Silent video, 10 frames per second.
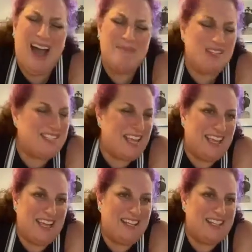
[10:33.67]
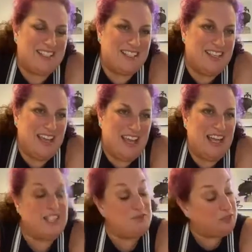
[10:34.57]
I'm just saying in
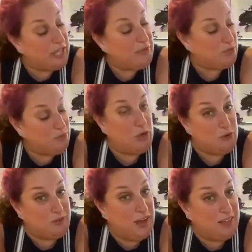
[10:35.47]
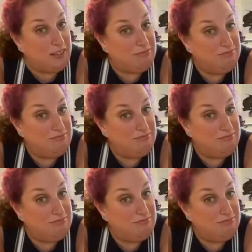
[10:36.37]
its flavor profile.